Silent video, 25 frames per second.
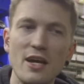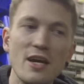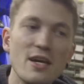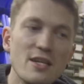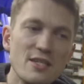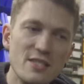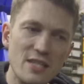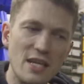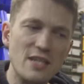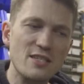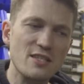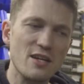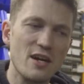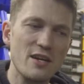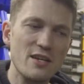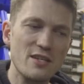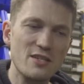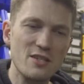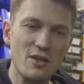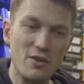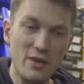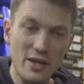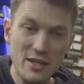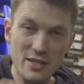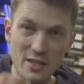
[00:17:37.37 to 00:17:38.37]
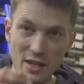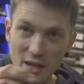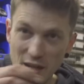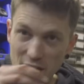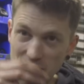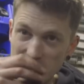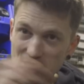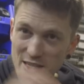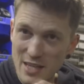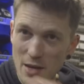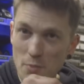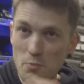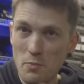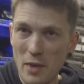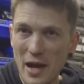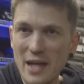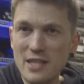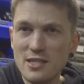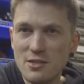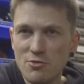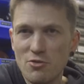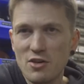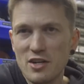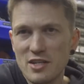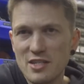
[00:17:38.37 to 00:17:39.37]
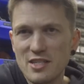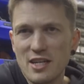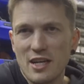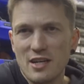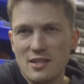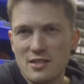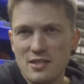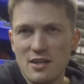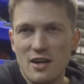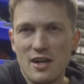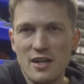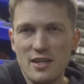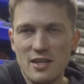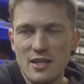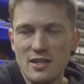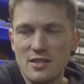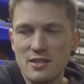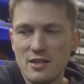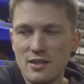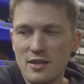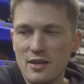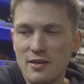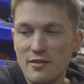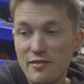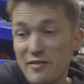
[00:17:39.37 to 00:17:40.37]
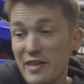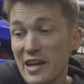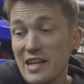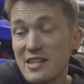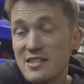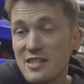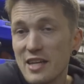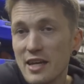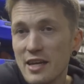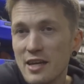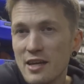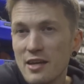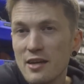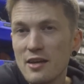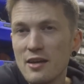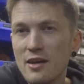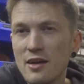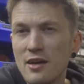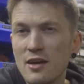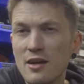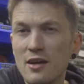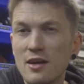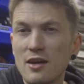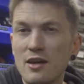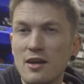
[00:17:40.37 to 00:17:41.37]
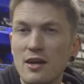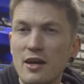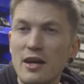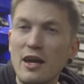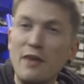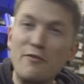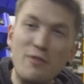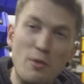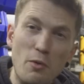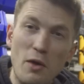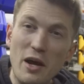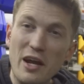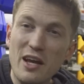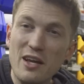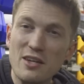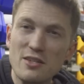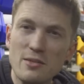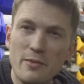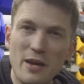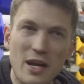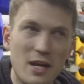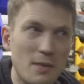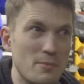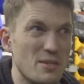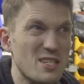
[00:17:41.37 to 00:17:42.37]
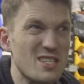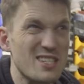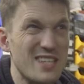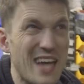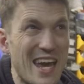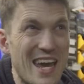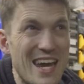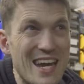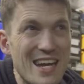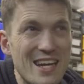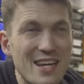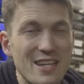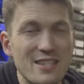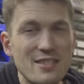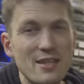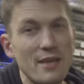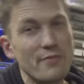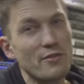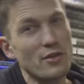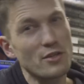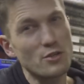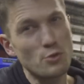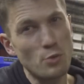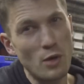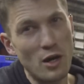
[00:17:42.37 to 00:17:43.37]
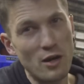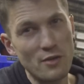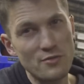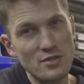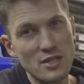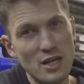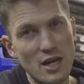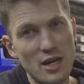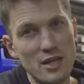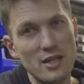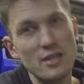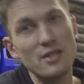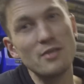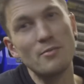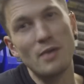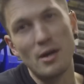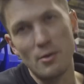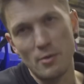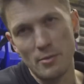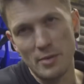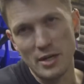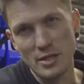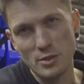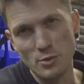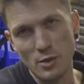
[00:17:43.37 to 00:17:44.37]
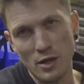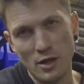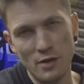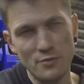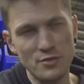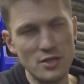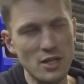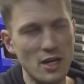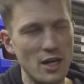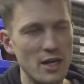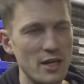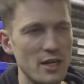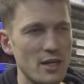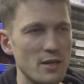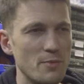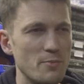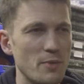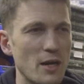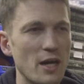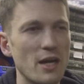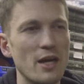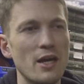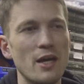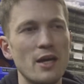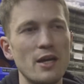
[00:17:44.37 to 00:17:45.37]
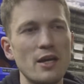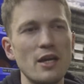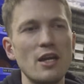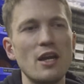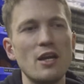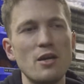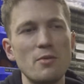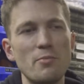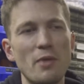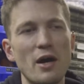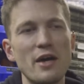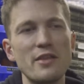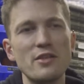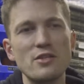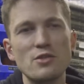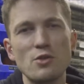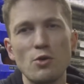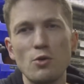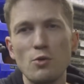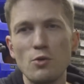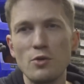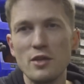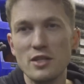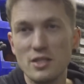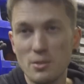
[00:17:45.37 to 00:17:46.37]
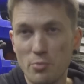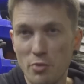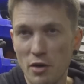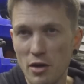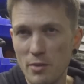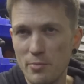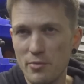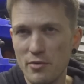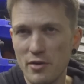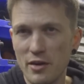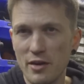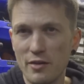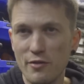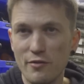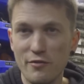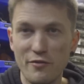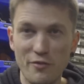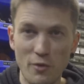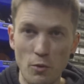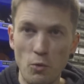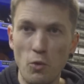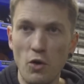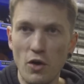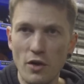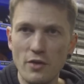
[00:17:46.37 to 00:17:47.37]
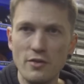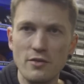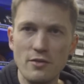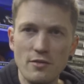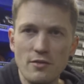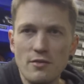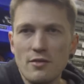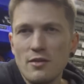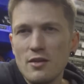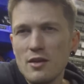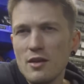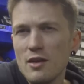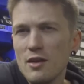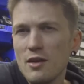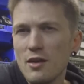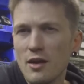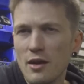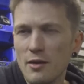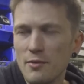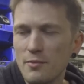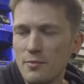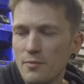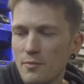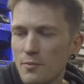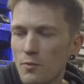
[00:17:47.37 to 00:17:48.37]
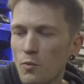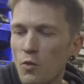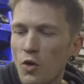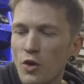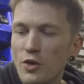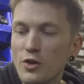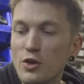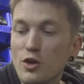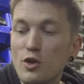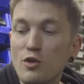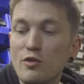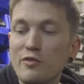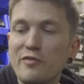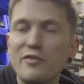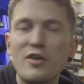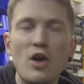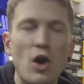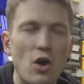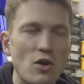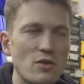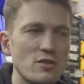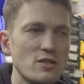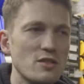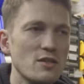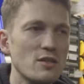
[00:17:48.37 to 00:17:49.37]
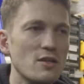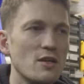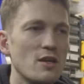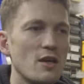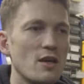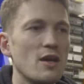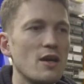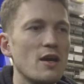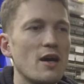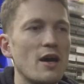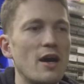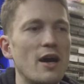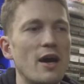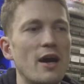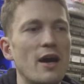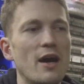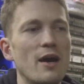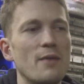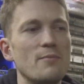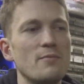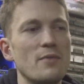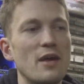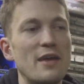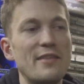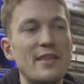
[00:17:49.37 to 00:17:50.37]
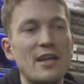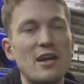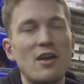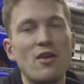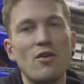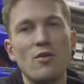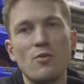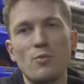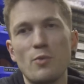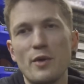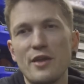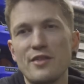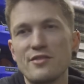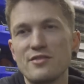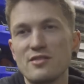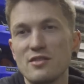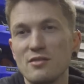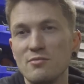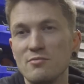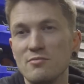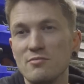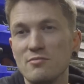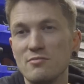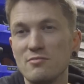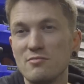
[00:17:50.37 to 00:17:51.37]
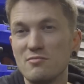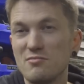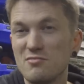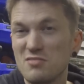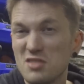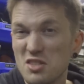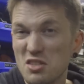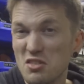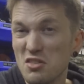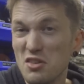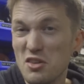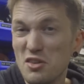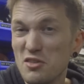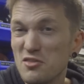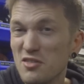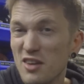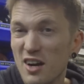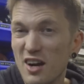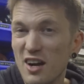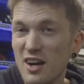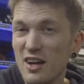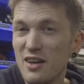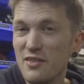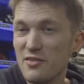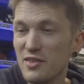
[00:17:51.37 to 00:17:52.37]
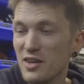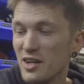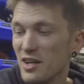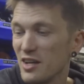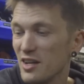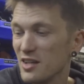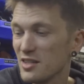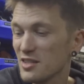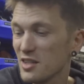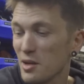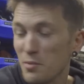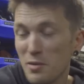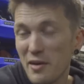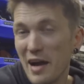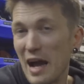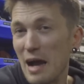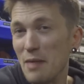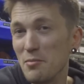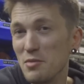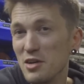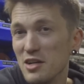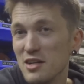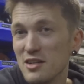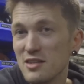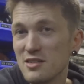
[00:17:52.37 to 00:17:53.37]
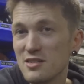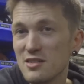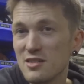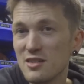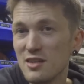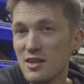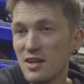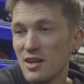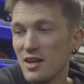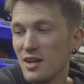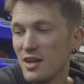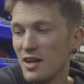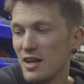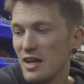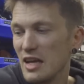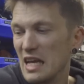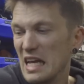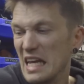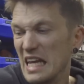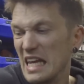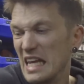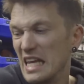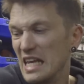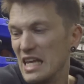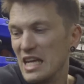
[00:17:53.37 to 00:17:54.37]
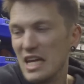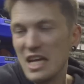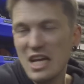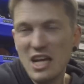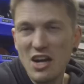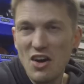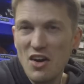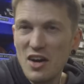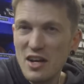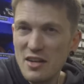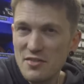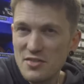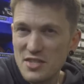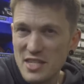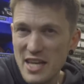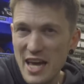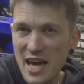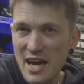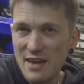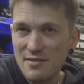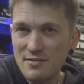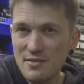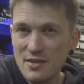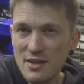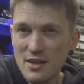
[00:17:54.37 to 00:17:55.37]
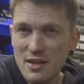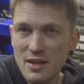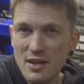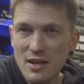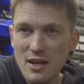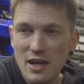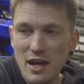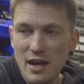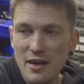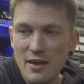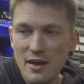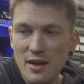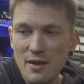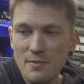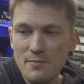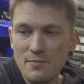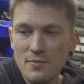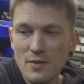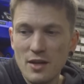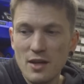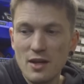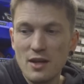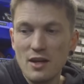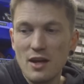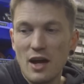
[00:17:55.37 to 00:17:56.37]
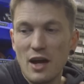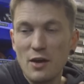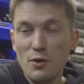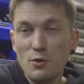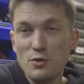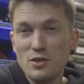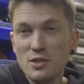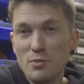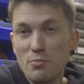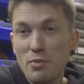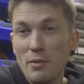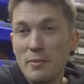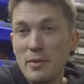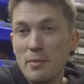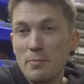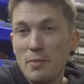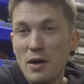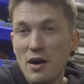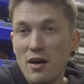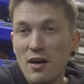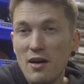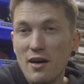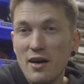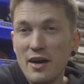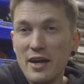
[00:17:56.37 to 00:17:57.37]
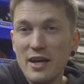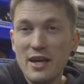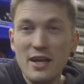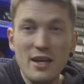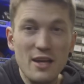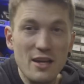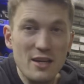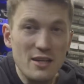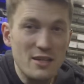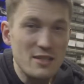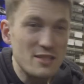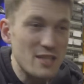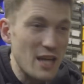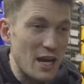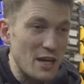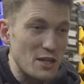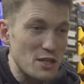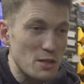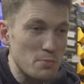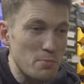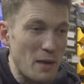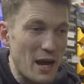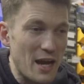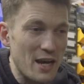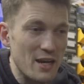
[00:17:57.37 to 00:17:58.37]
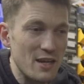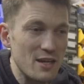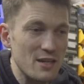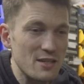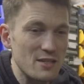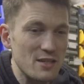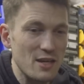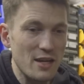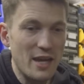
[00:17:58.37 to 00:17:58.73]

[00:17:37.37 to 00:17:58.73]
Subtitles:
6-sided sockets are going to sit better on a 6-sided fixing. If you're working on something like a Mercedes, they've got 12-sided, you might want to buy 12-sided, but you know, you buy the tool that's appropriate for what you've got. And then along with some screwdrivers, a couple of hammers, you kind of set. I'd also probably buy a set of spanners.